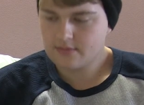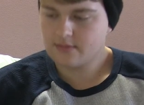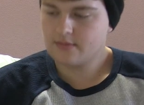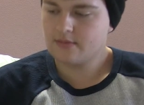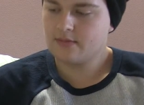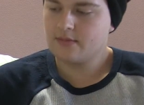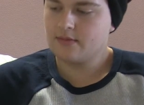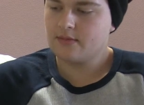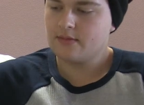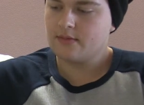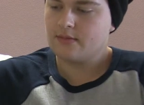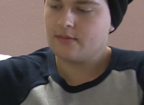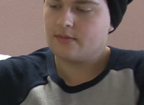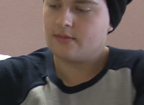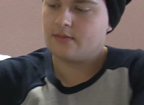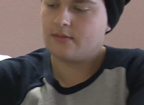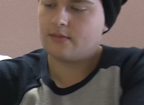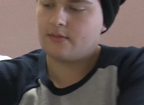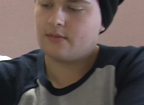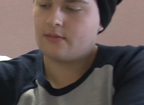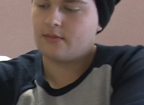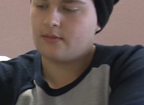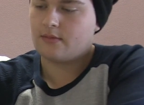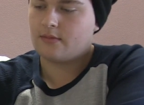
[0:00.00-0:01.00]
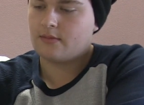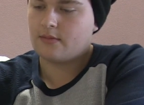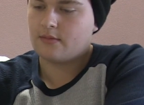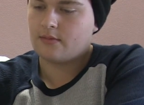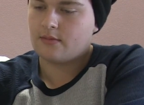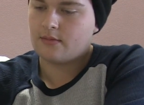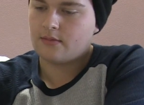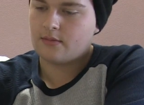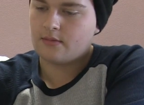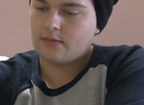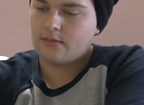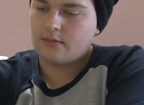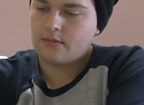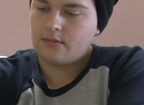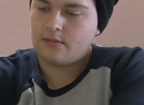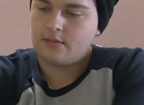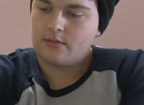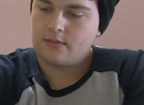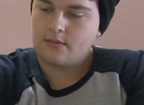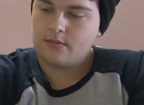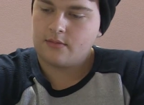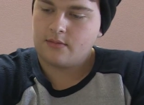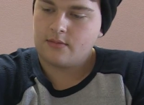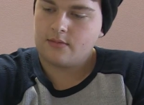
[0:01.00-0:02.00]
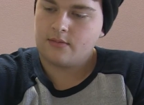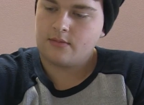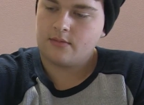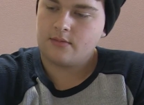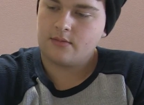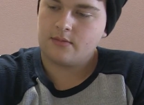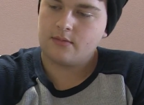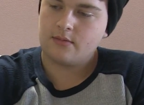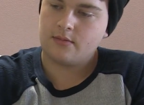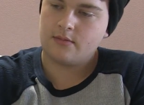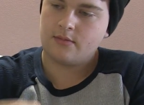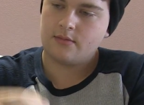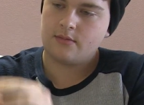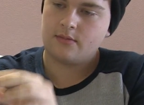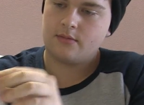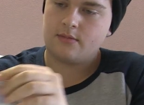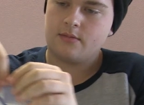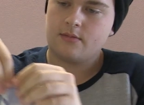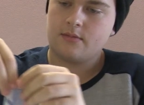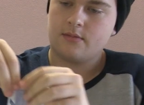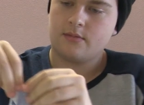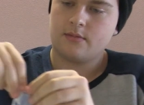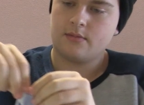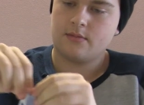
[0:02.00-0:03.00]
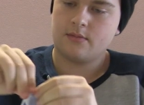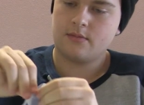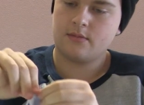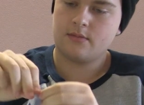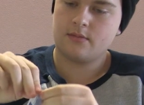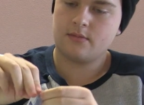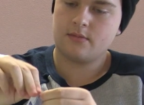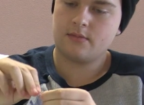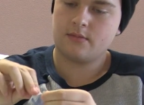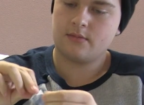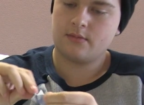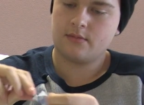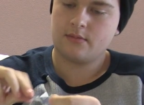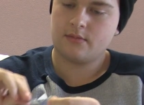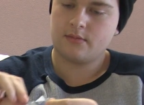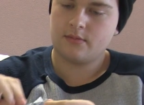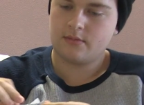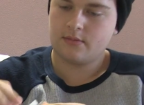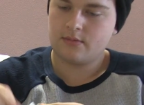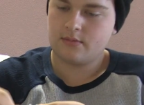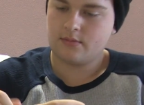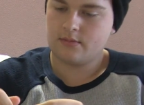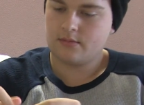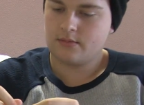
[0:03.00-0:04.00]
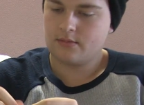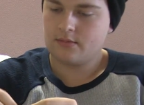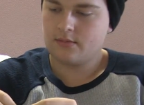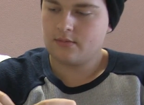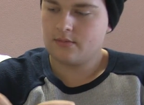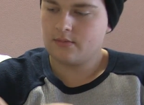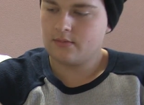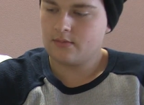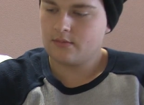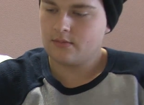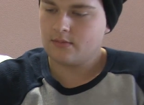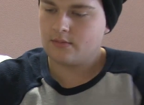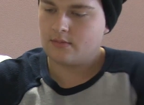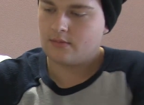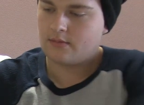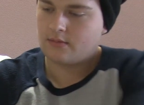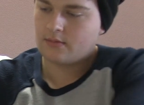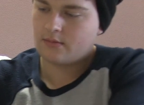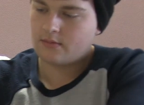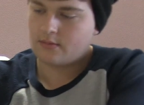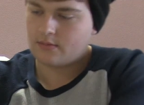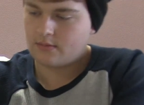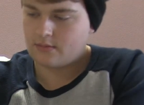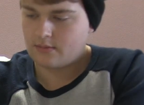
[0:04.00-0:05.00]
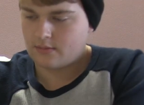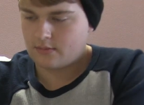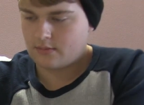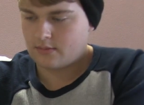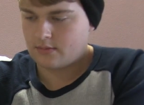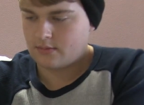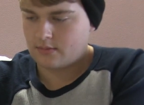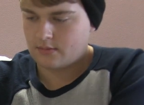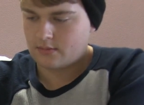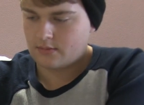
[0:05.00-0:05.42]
(no one is talking)